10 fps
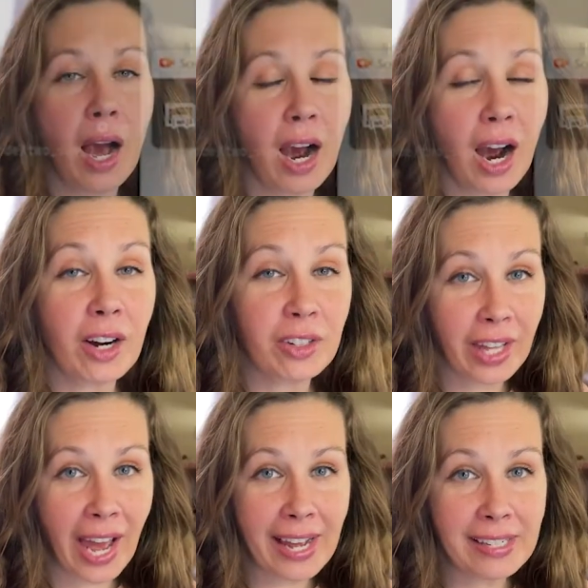Our
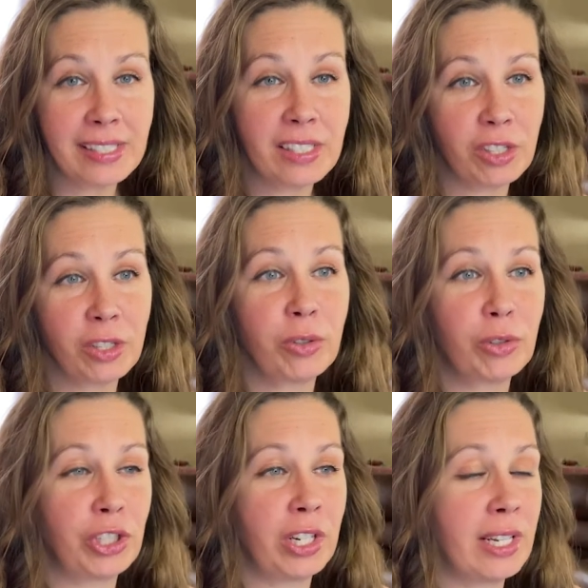last
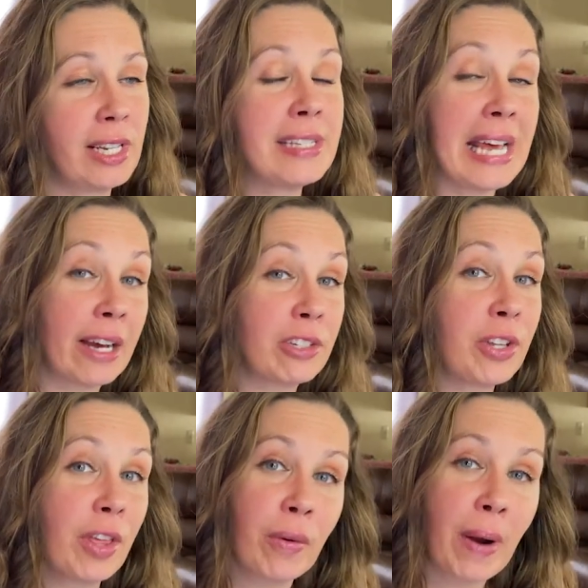solution is
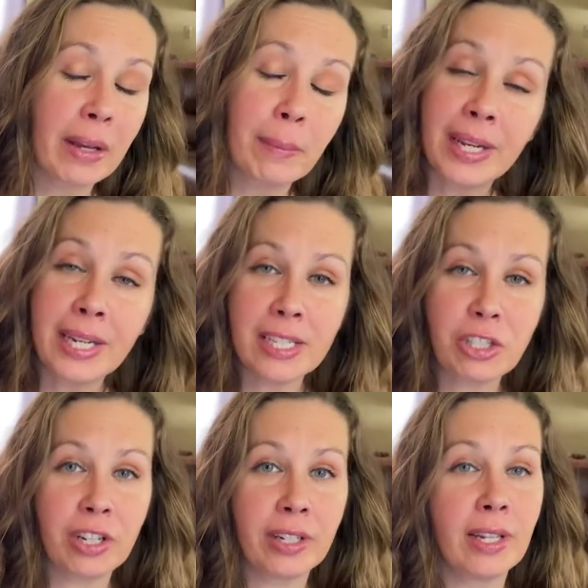actually the
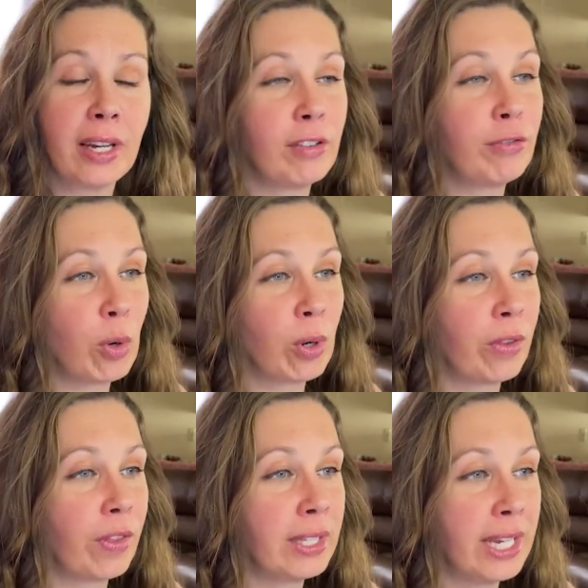recommendation for
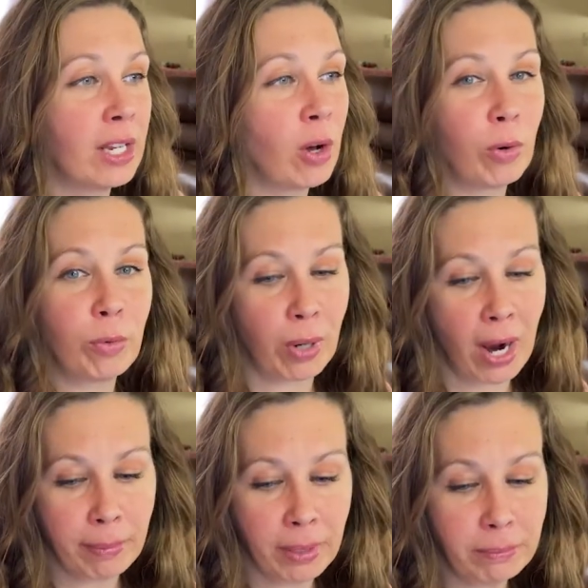the Leetcode
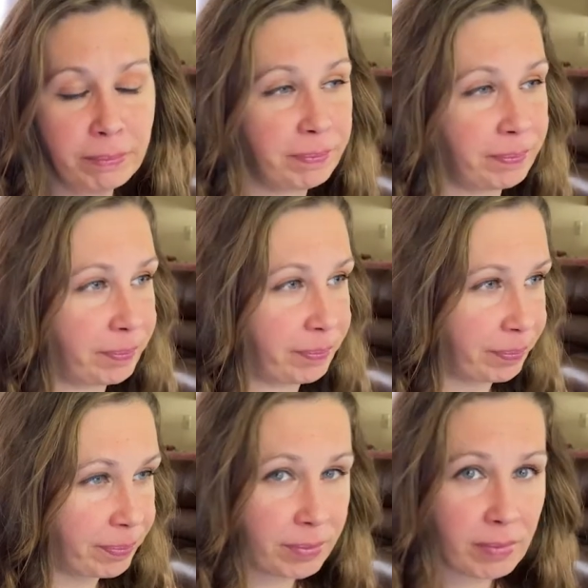problem.
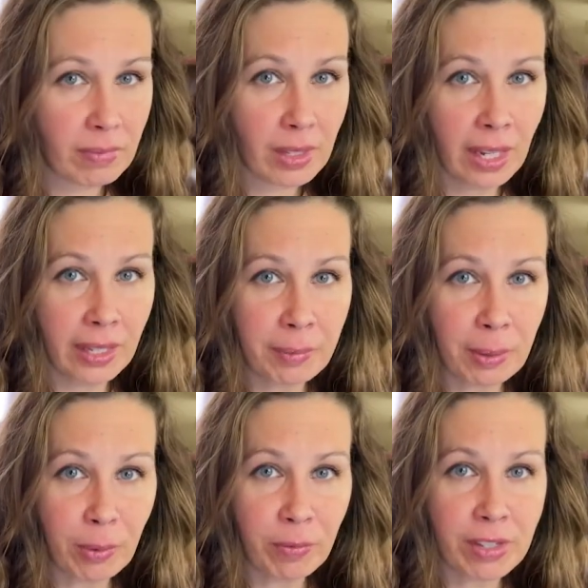I'm going
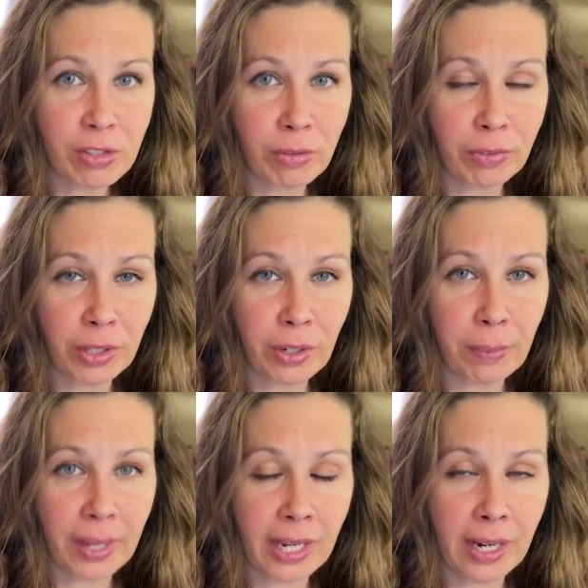to move this over a little
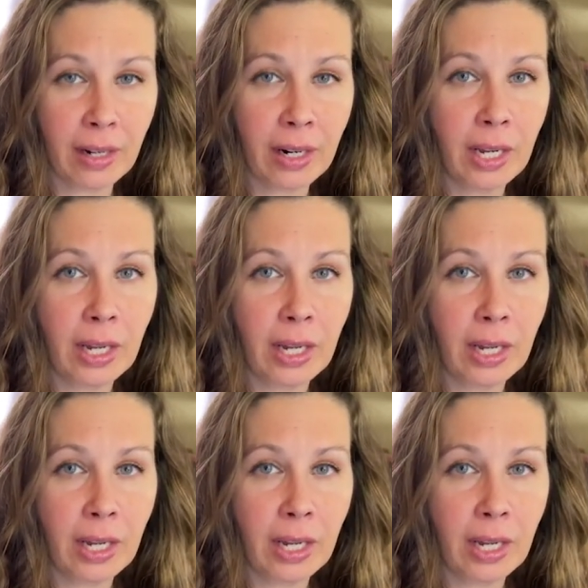bit here.